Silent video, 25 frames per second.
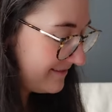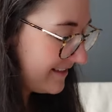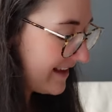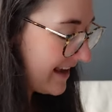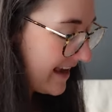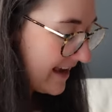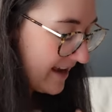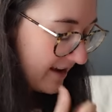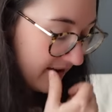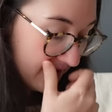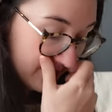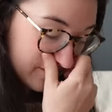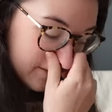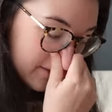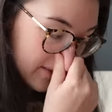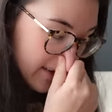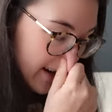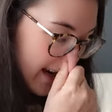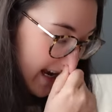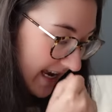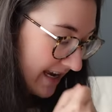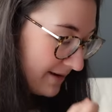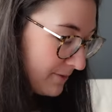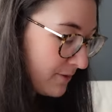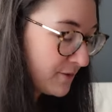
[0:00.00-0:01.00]
I'm
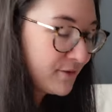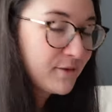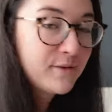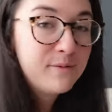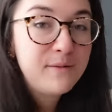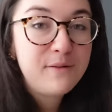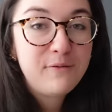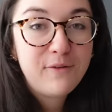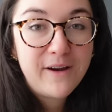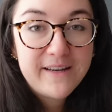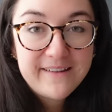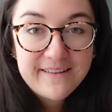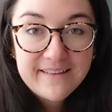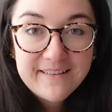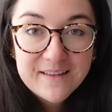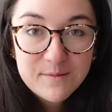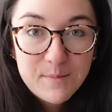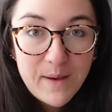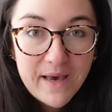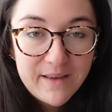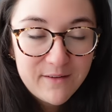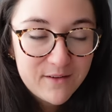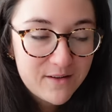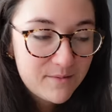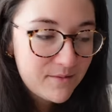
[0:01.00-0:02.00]
also going to be writing this
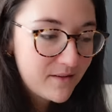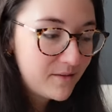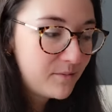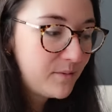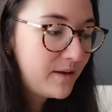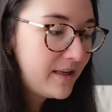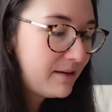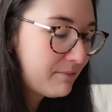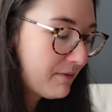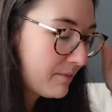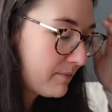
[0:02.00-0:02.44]
pattern up this week.